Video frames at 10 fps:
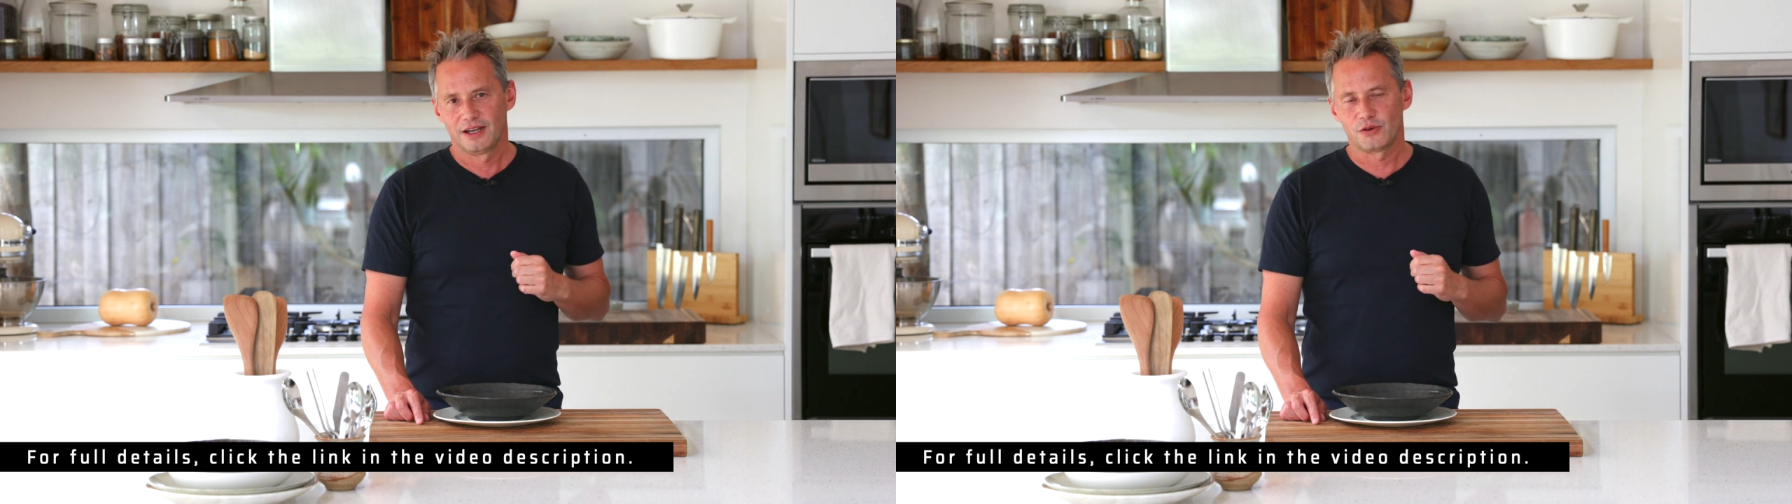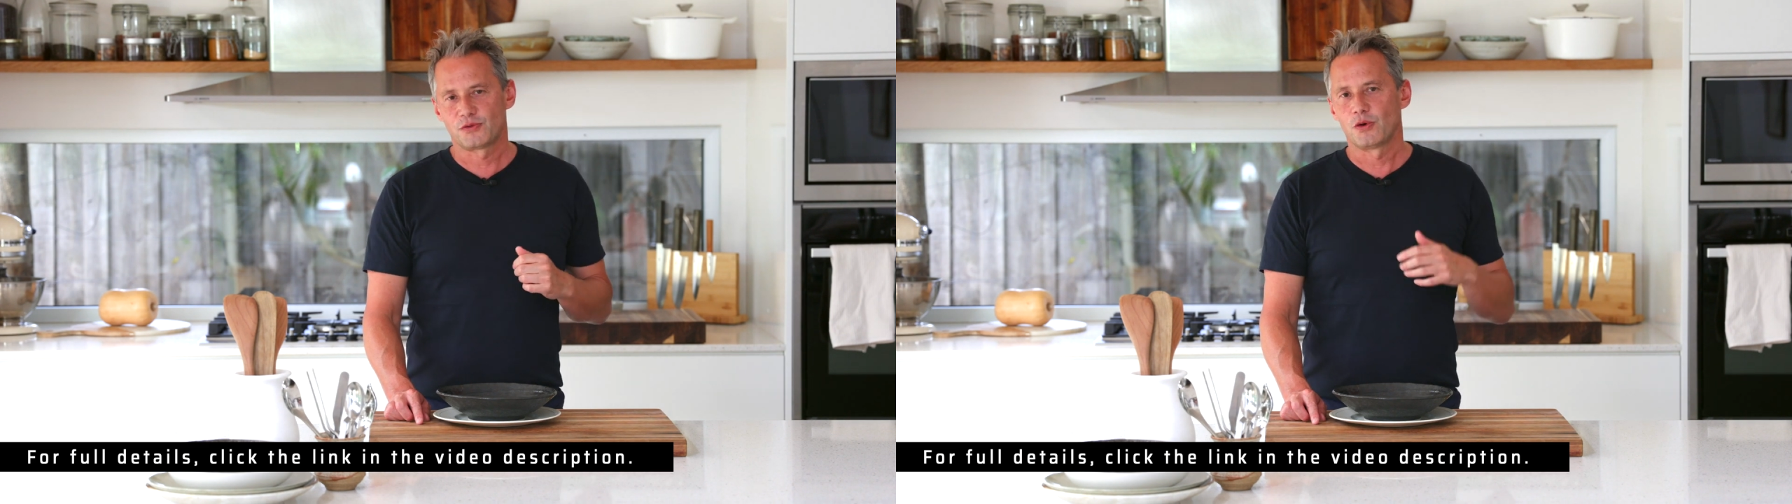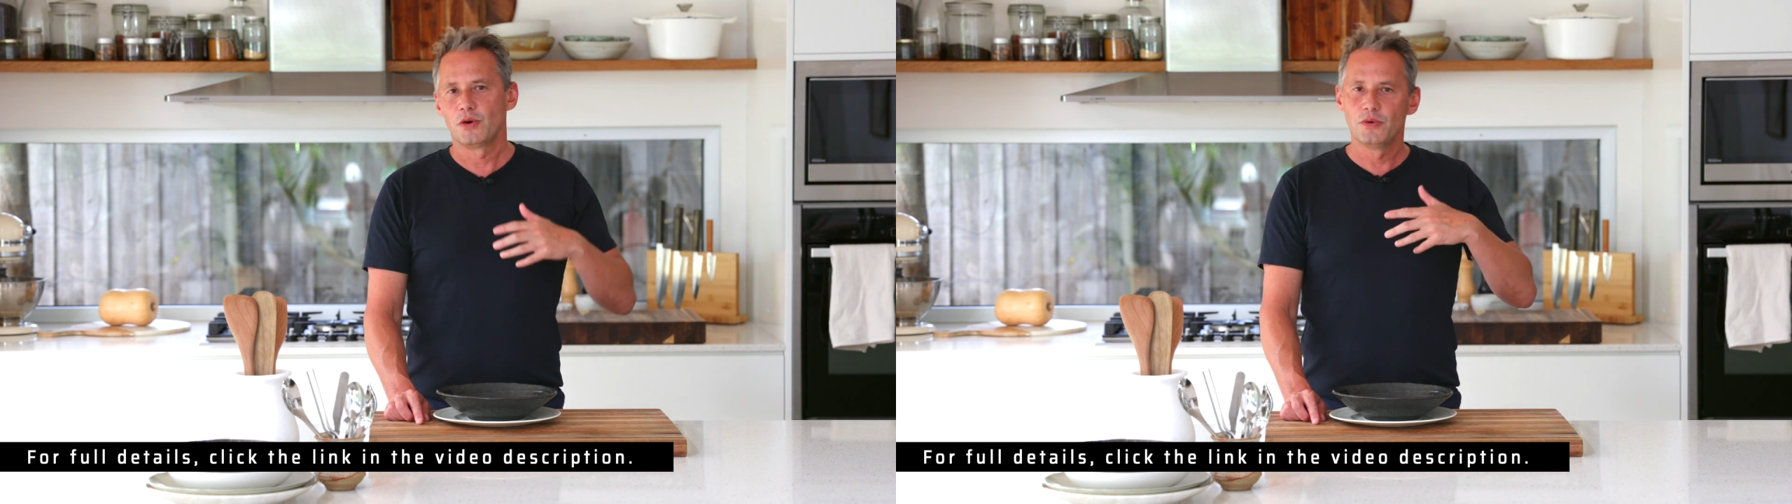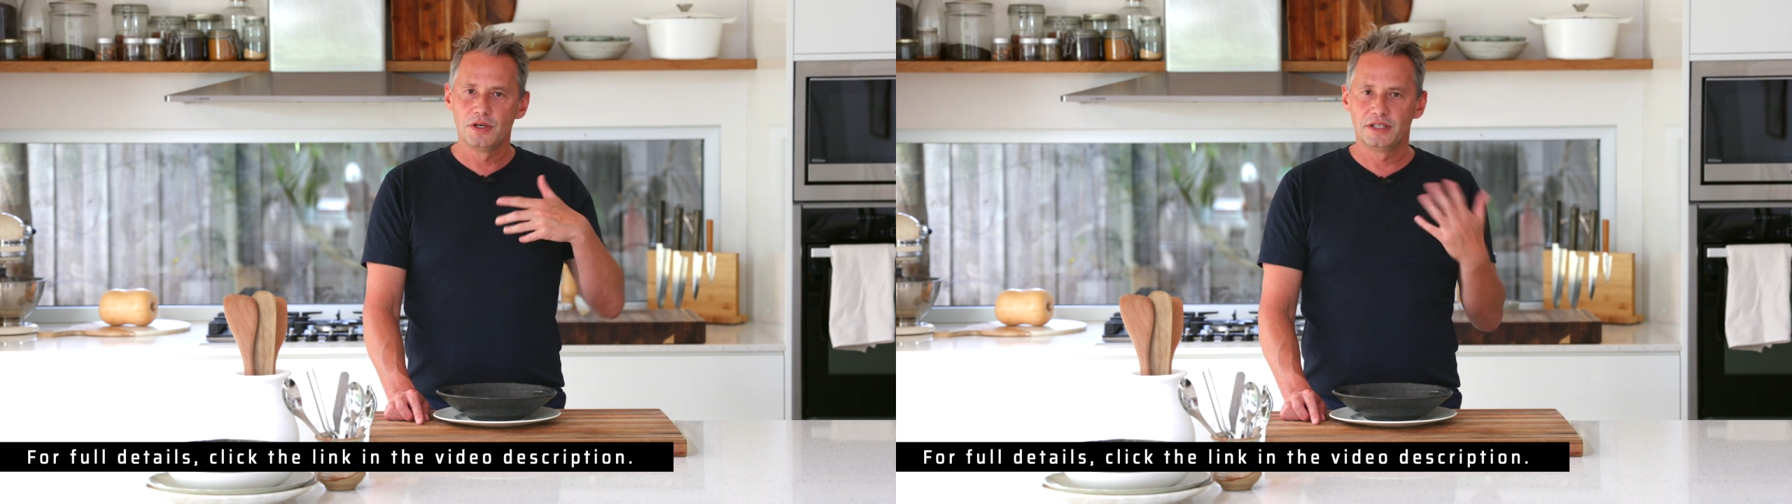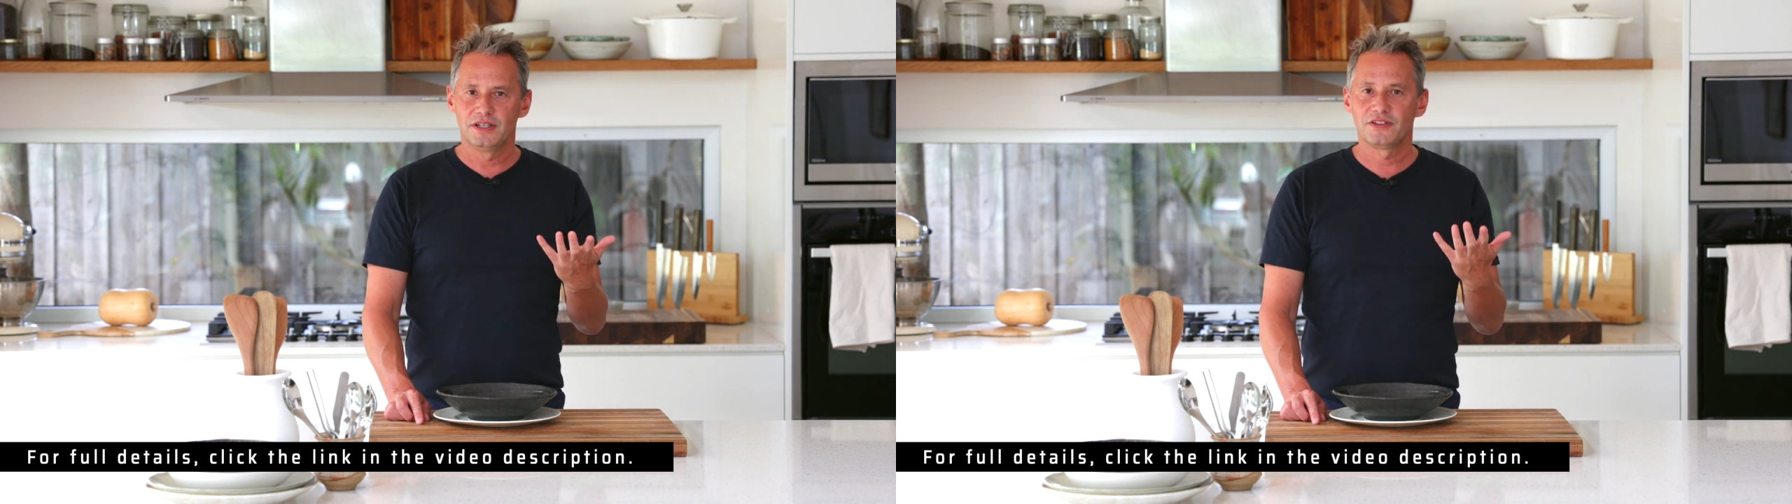for
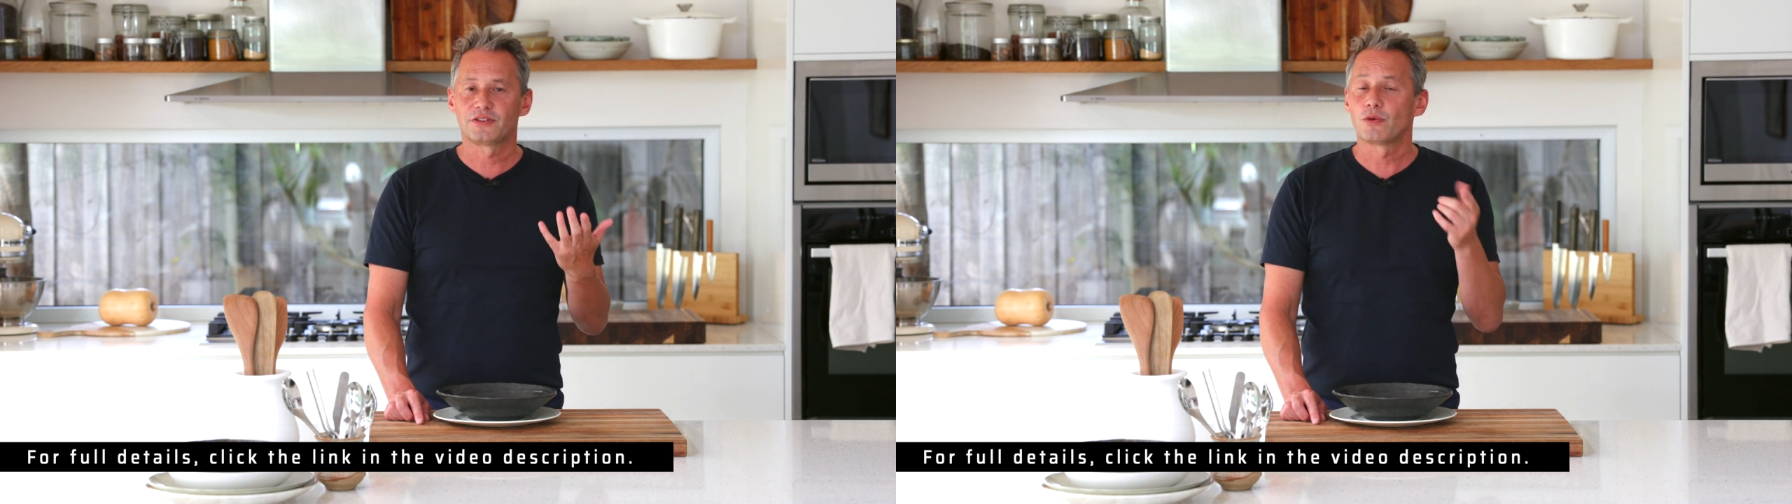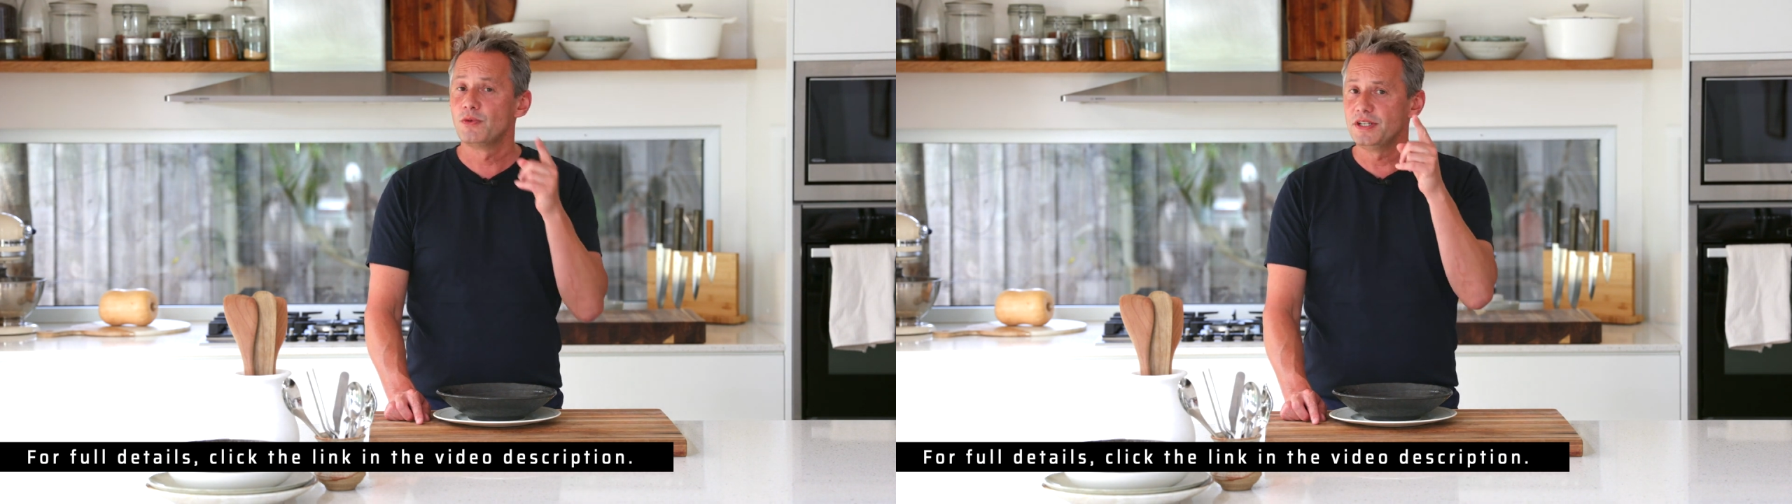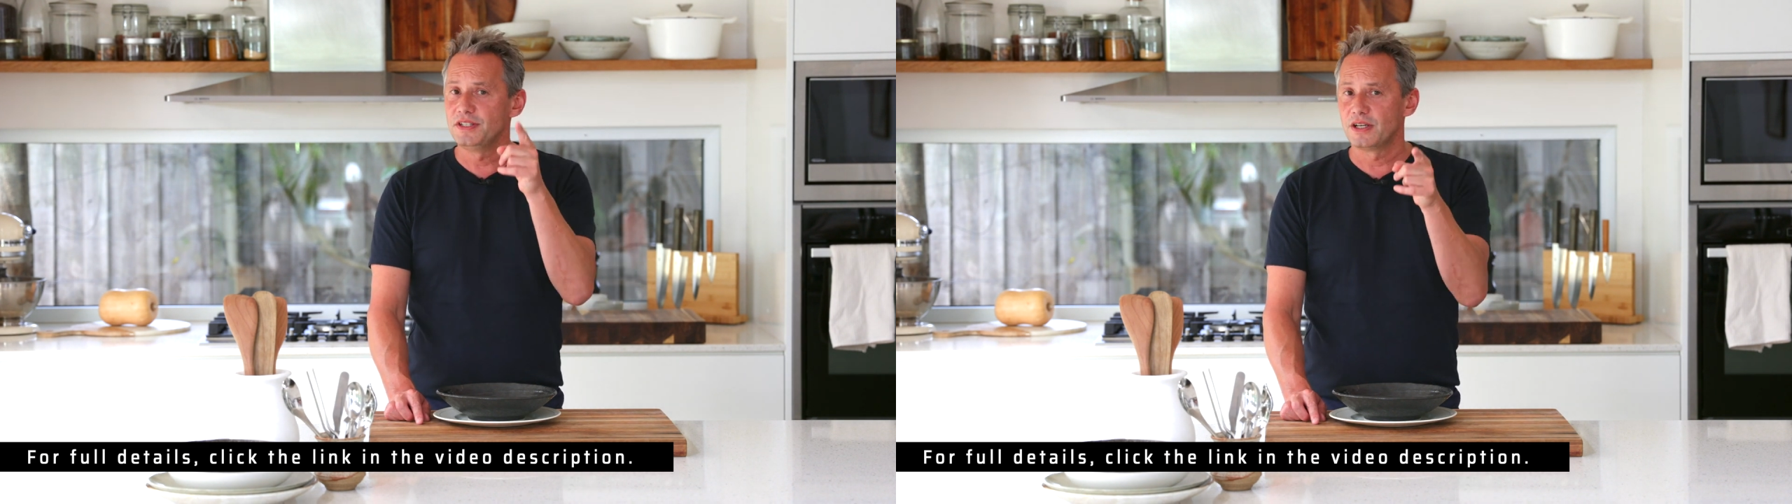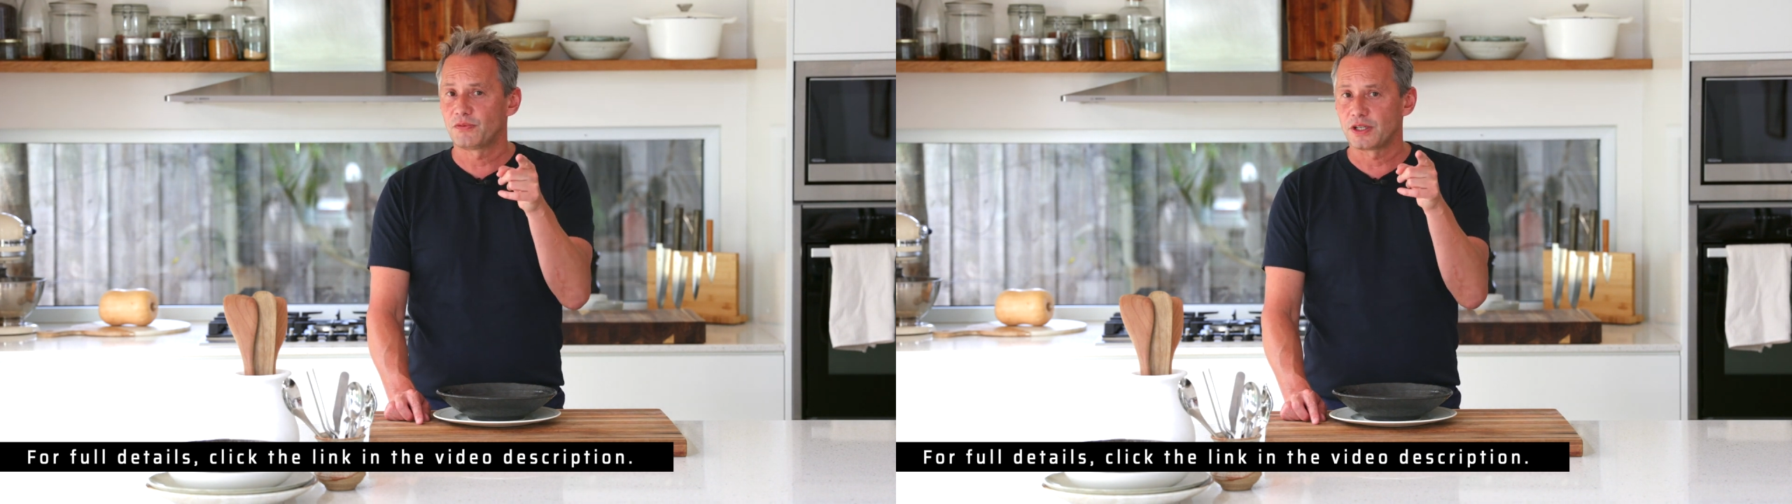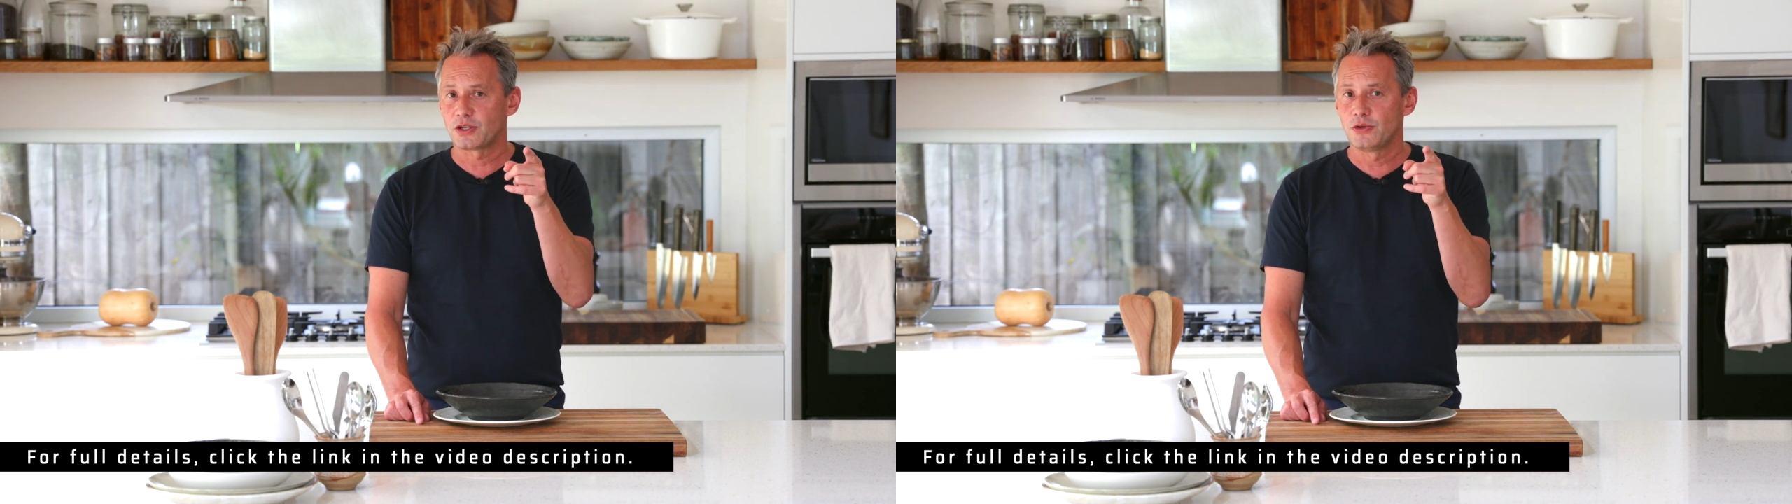who it is. Read the
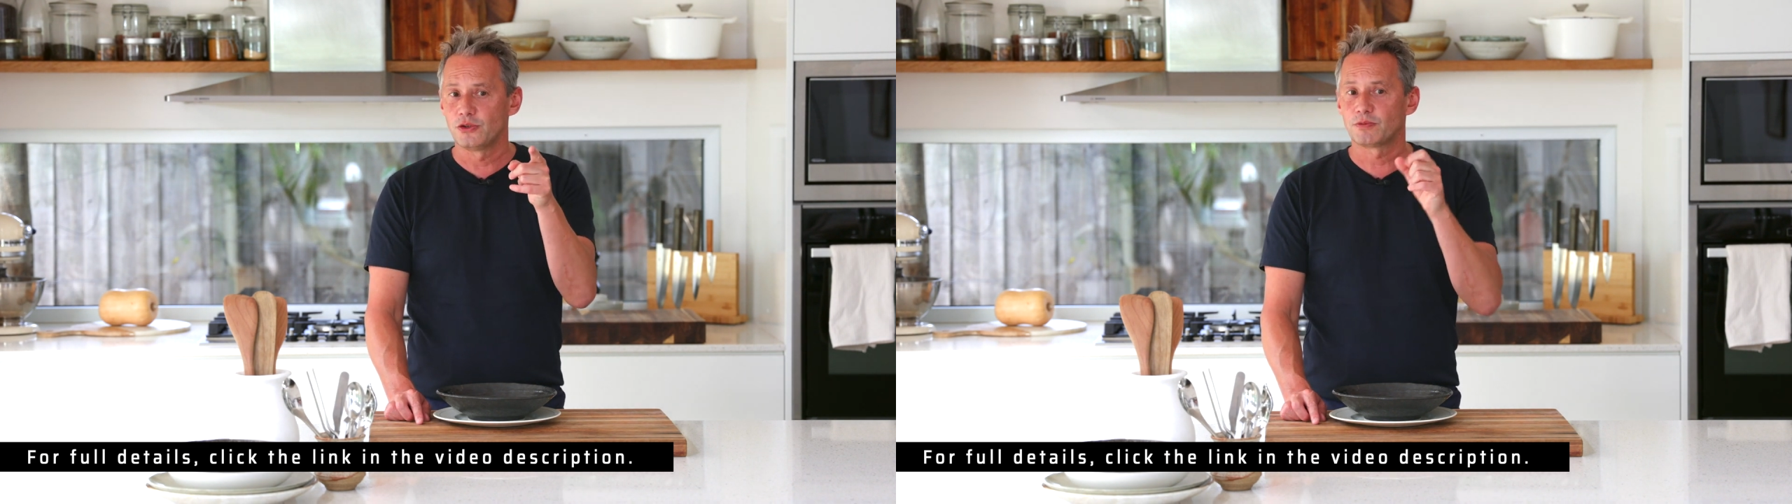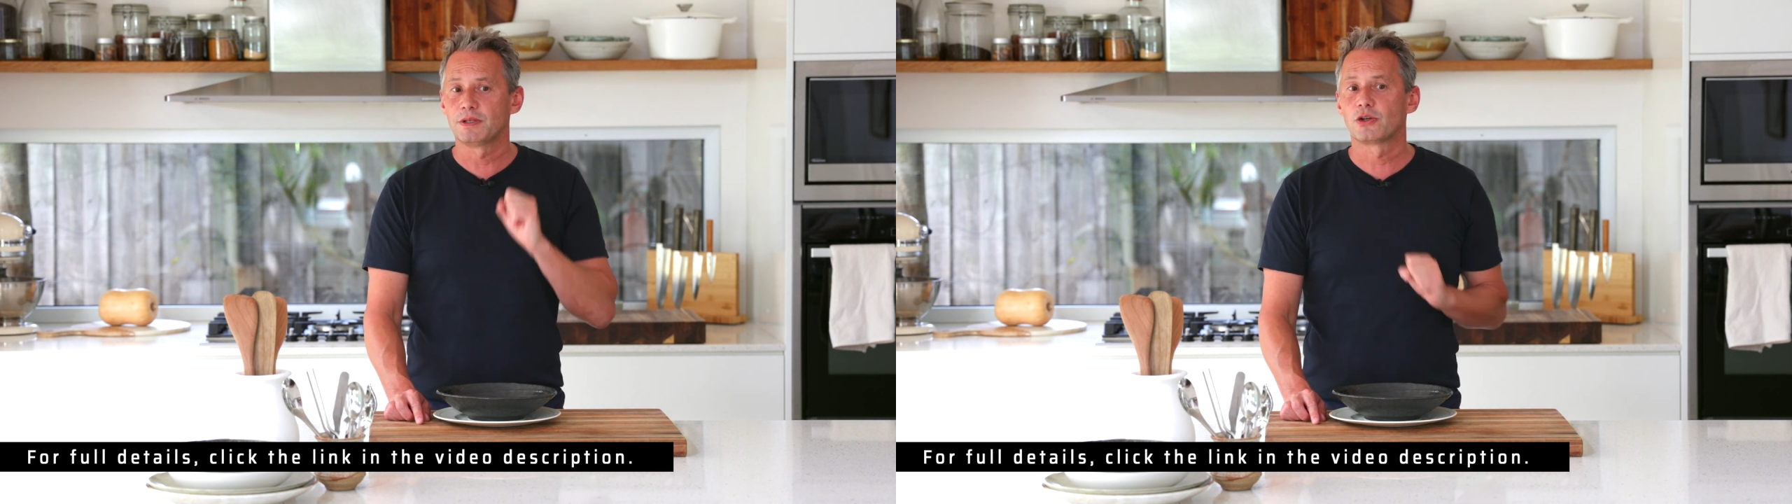FAQs,